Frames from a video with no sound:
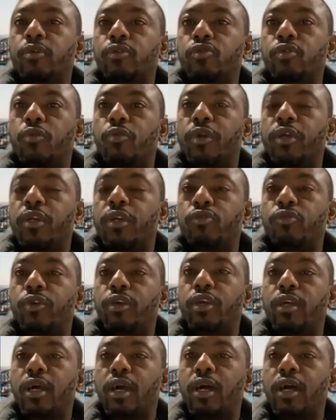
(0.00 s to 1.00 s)
So we're
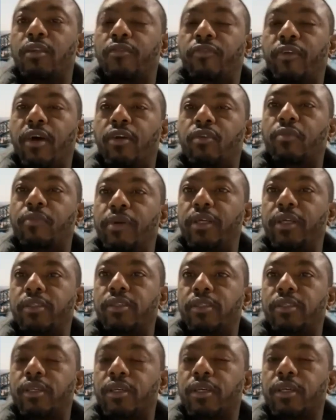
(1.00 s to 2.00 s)
doing a referral
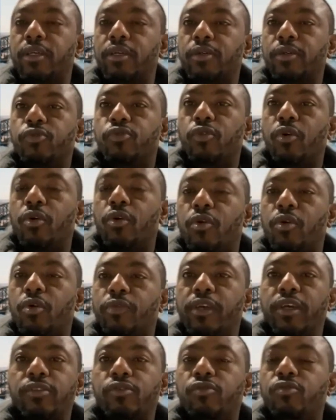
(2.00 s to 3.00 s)
base. So
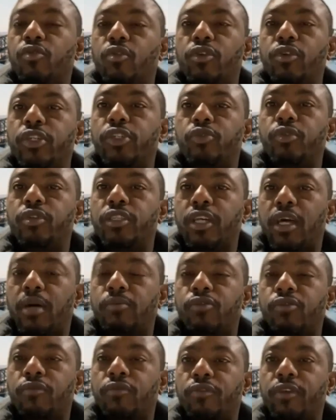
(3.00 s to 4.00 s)
there's no issue in
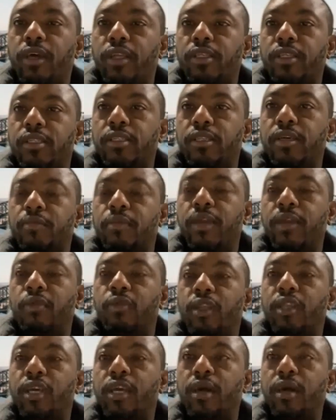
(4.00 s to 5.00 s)
terms of that. But
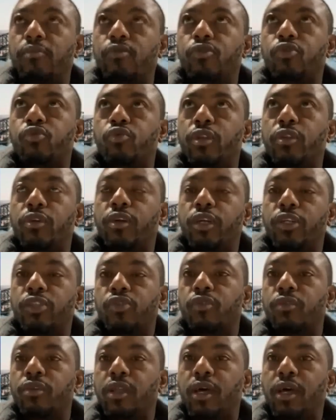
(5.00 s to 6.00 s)
when it comes to
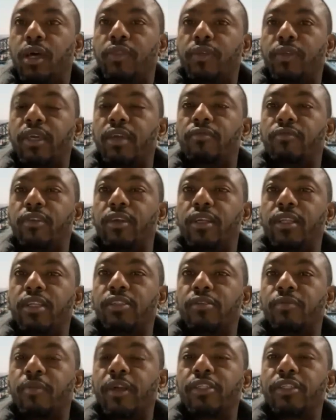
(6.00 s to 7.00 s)
education, I think Evelyne
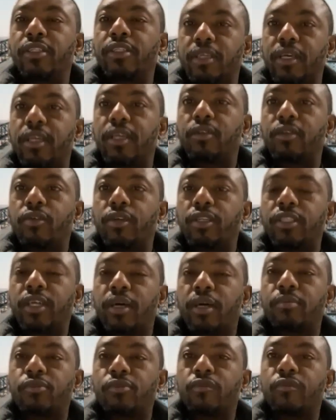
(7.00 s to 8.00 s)
is much, uh, you know, in
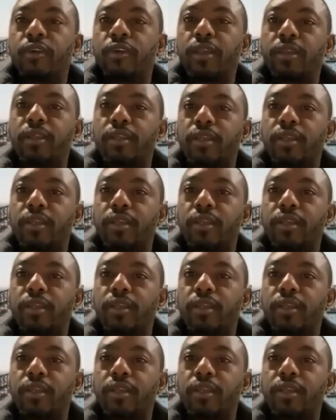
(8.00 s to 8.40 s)
terms of that.